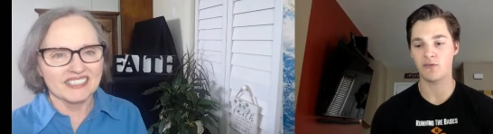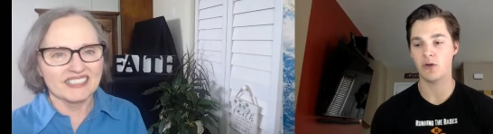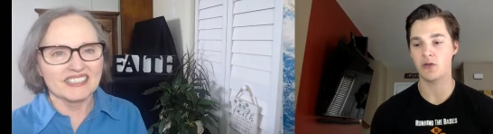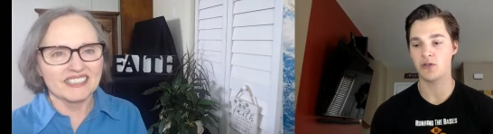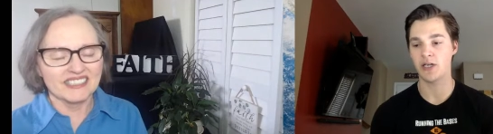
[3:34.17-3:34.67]
Speaker 1: of
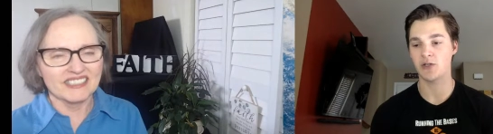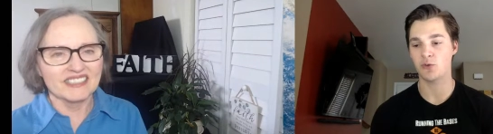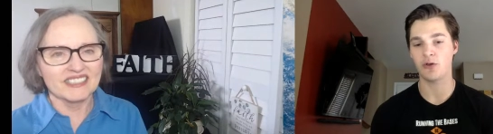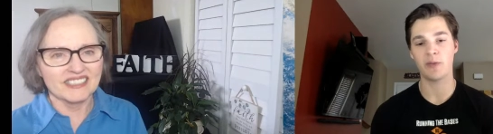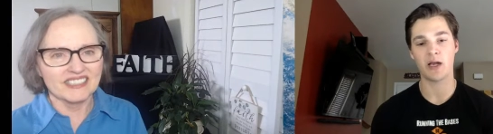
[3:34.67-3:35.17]
one of those things
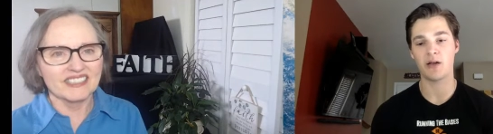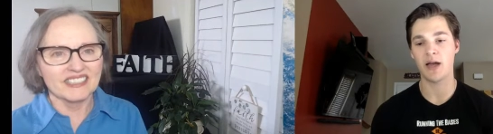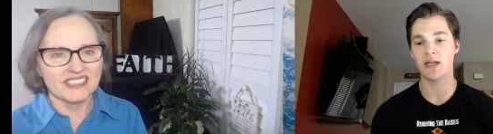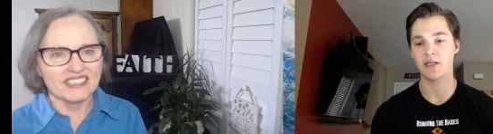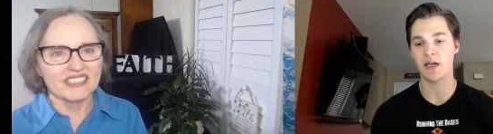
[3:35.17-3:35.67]
we look back on
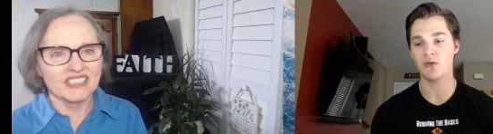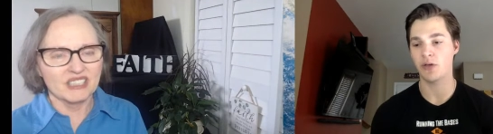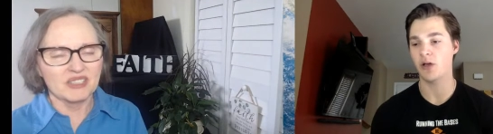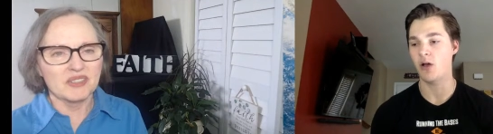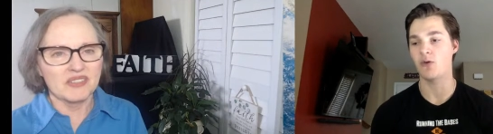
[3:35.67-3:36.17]
hindsight and you're
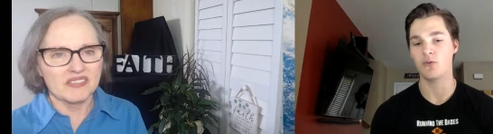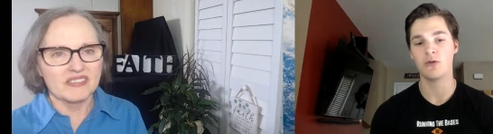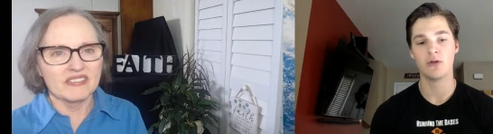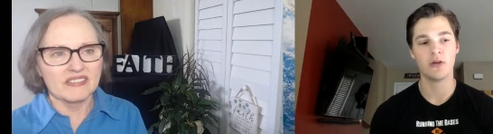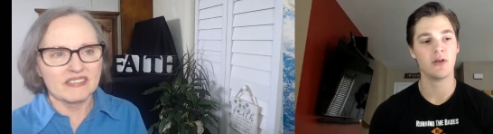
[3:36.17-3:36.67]
like, oh,
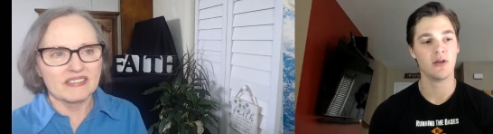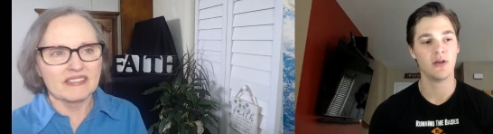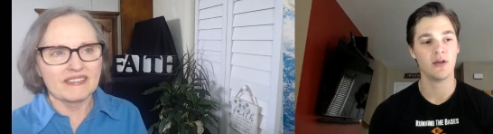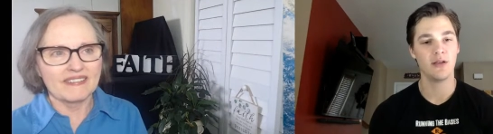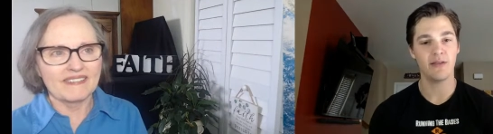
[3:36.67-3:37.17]

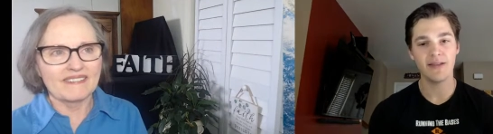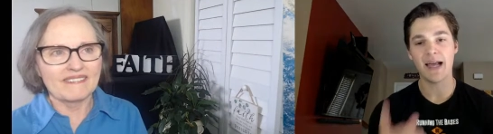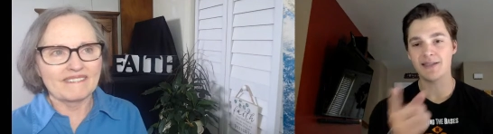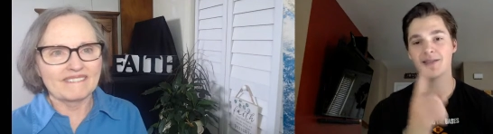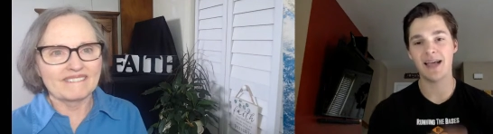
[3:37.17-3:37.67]

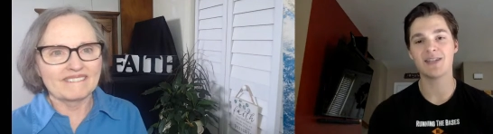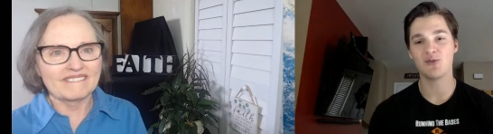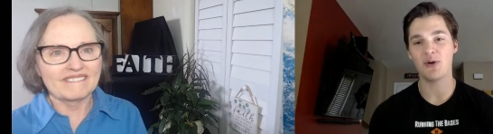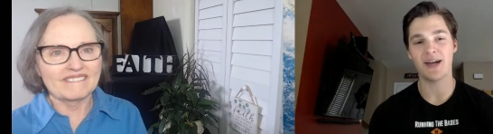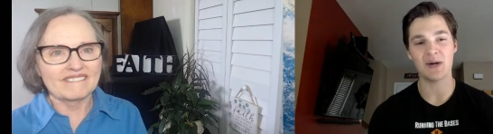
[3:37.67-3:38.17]
that's that's
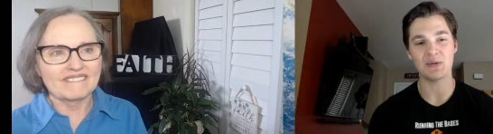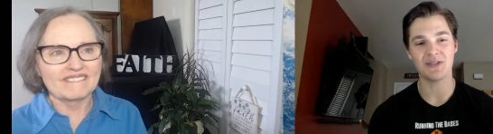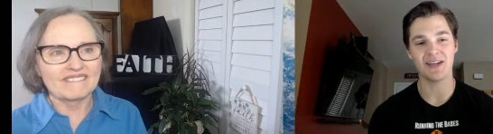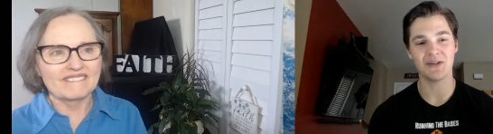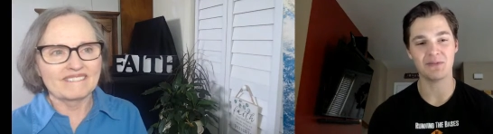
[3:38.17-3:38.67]
why I
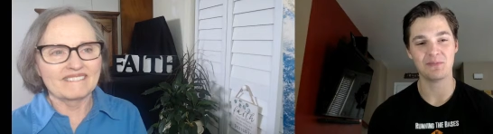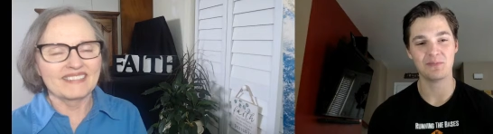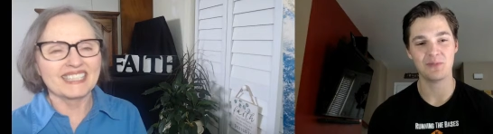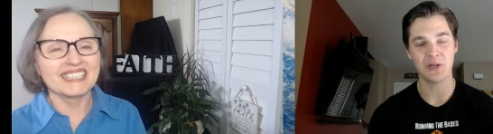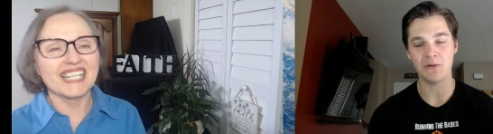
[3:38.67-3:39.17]
was there.
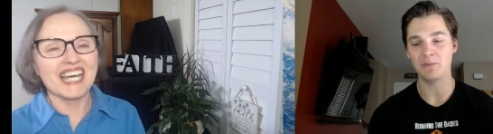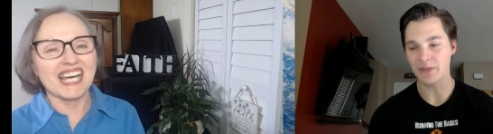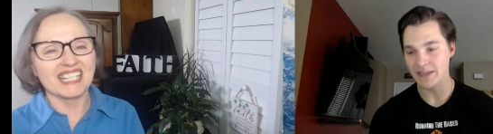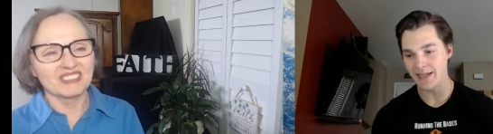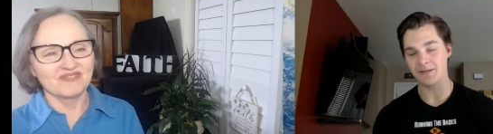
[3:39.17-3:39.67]
So.
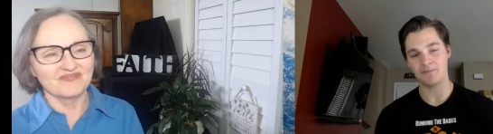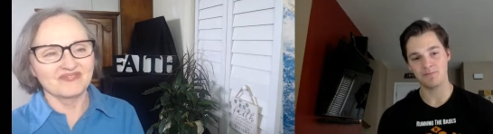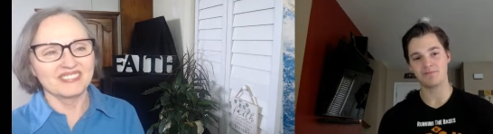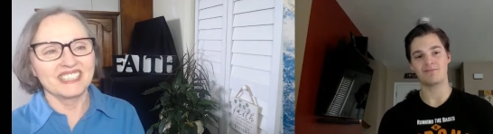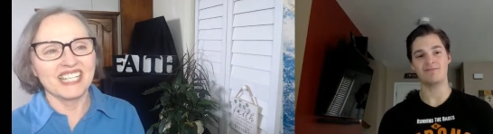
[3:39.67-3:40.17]
Yeah,
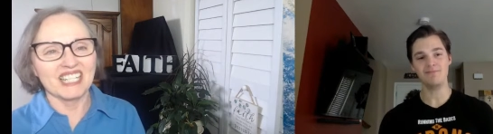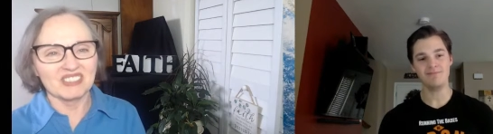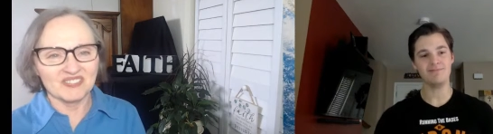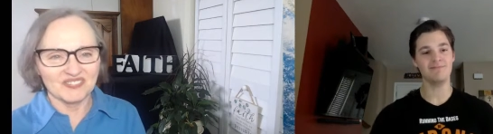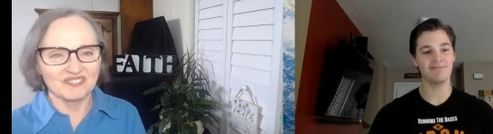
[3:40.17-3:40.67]
Speaker 2: yeah,
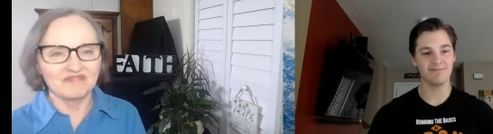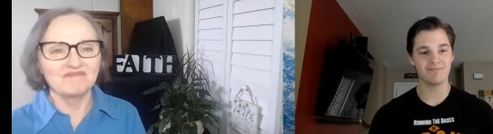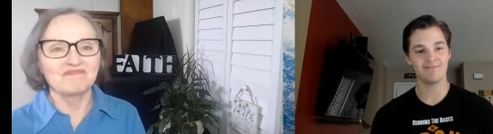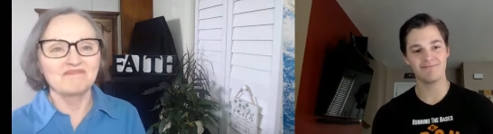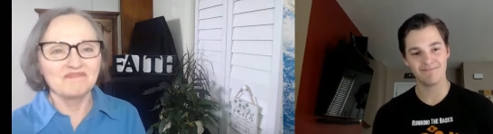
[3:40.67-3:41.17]

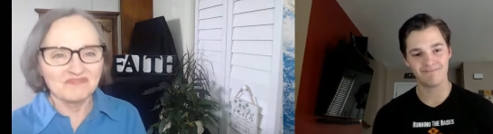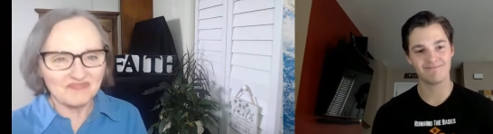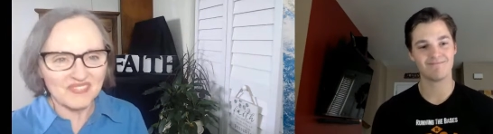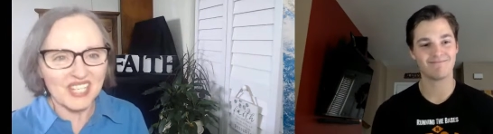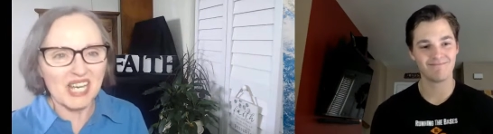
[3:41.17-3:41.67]
mm-hmm.
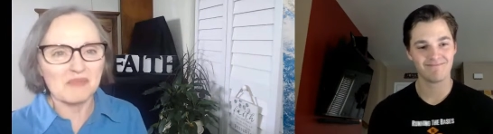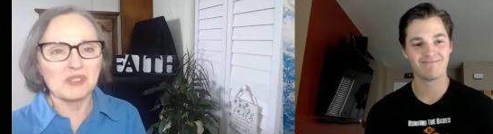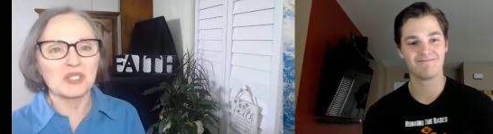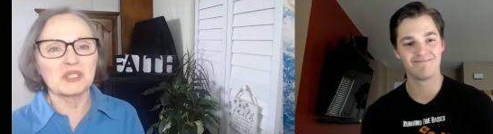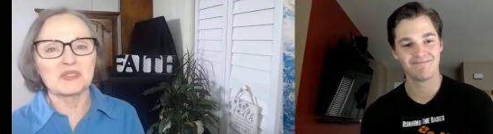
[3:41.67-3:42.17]

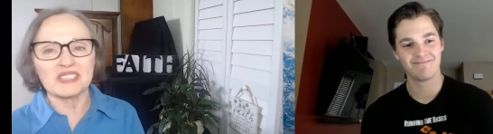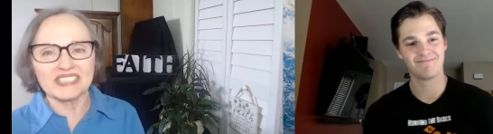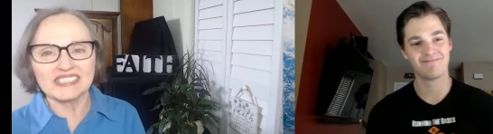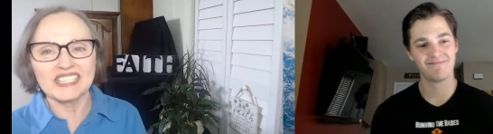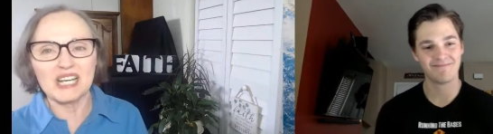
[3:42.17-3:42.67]

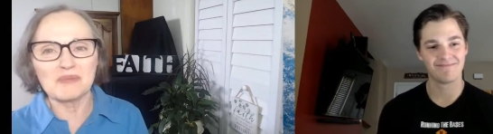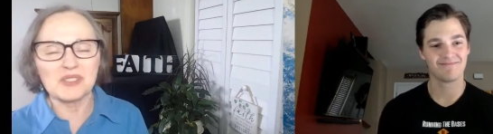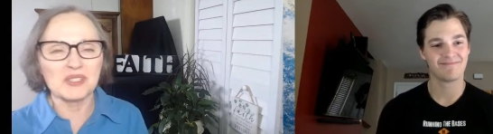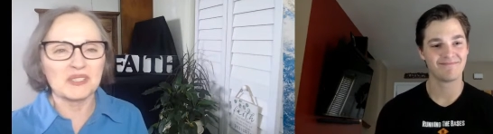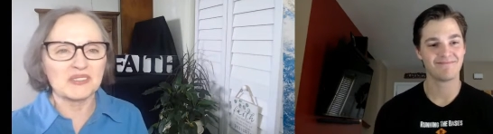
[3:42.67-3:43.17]
absolutely,
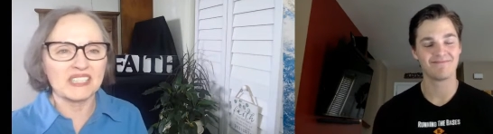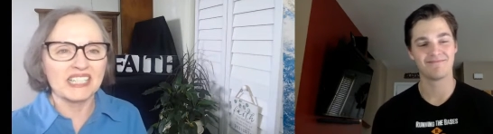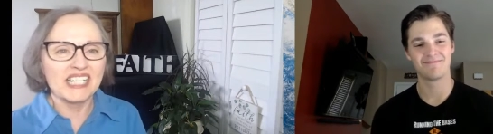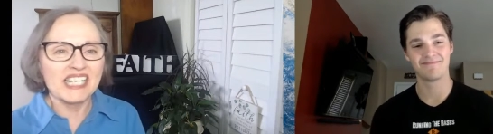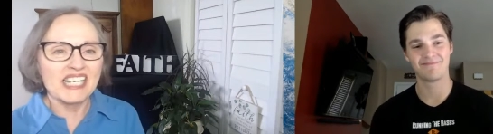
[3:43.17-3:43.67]

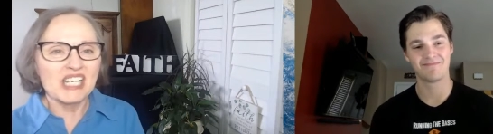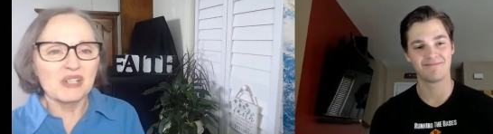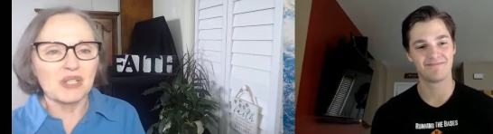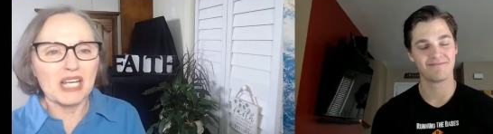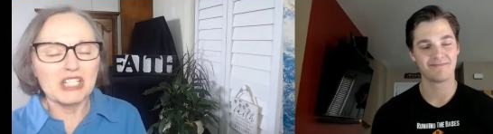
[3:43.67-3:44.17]
absolutely.
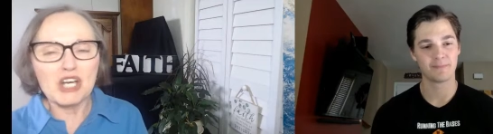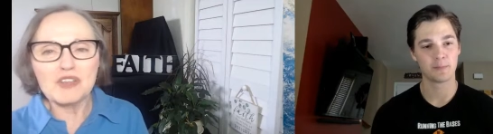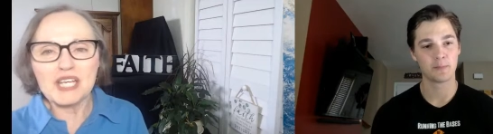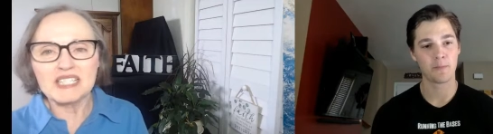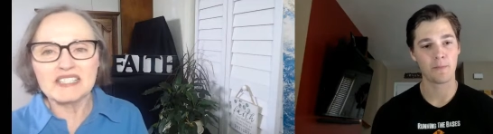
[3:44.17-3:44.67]
Well, I know
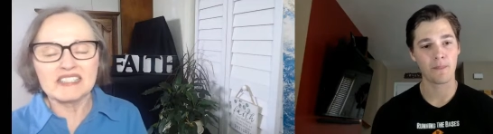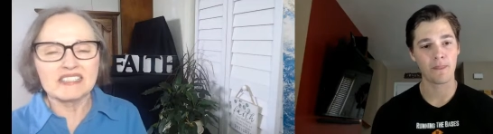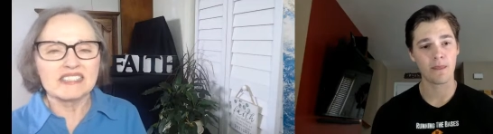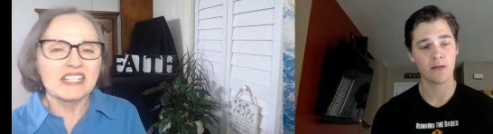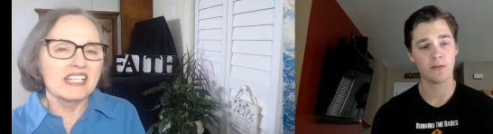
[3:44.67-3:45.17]
that
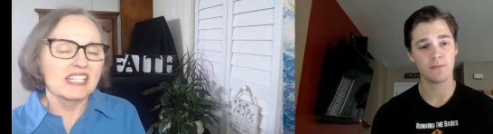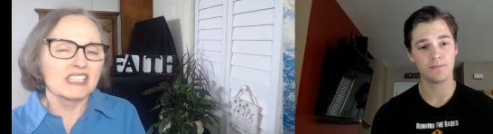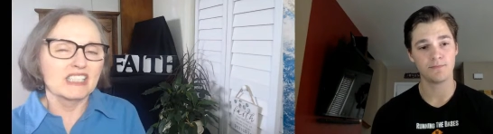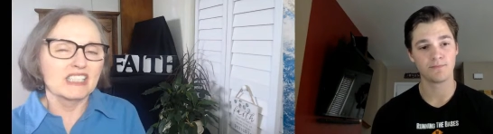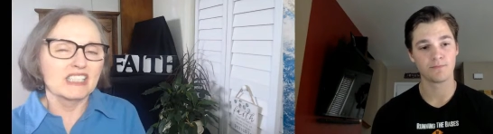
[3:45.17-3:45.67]
uh,
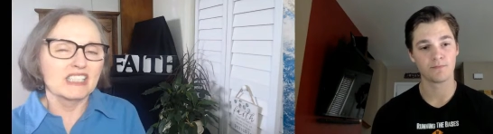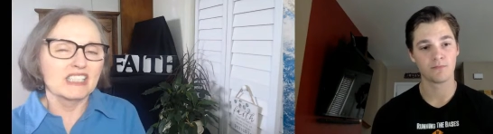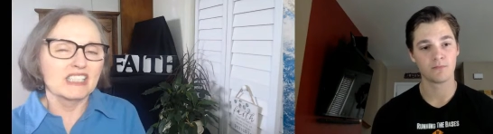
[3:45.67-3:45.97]
God,